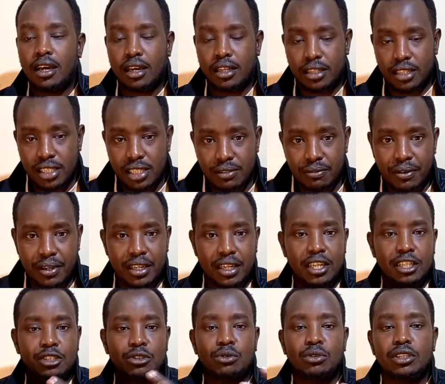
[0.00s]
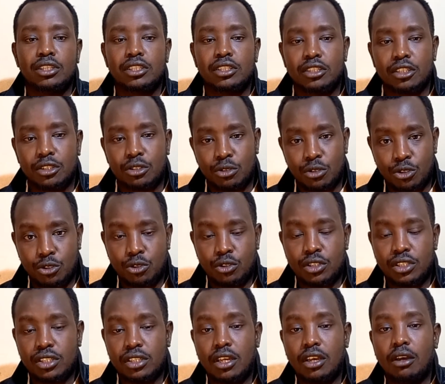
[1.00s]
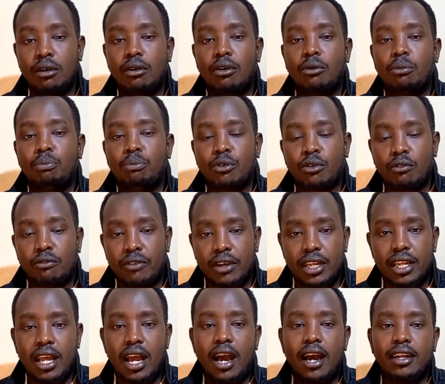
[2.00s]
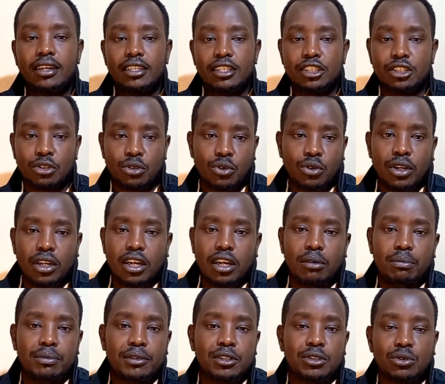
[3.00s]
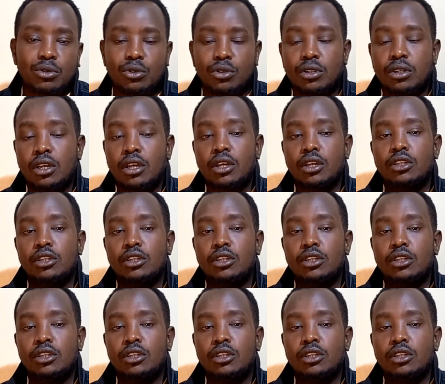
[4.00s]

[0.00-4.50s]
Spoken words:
these financial institutions provide additional capital